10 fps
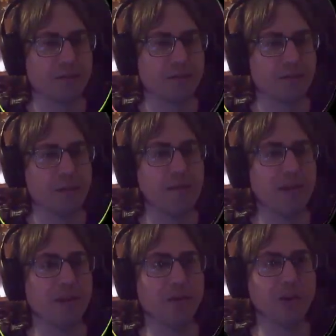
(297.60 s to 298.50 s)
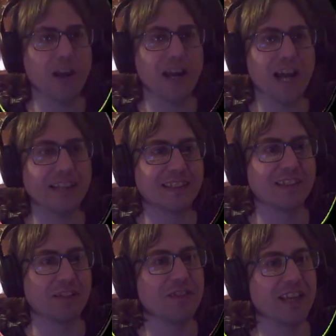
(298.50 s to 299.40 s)
Maybe all I had to
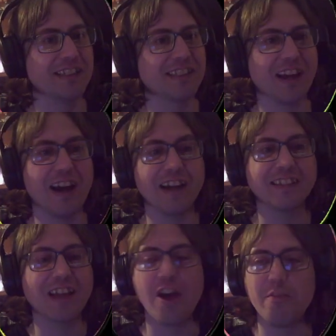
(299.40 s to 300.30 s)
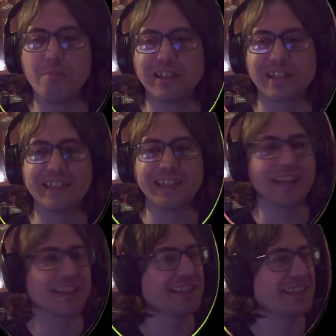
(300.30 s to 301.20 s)
do the entire time was just
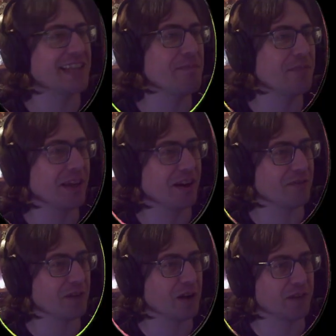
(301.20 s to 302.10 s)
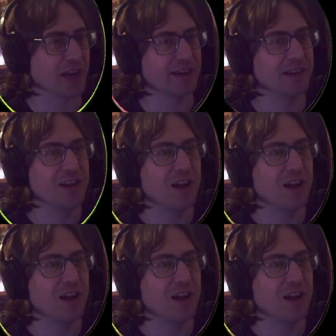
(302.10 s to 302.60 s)
hit the same thing over and over again.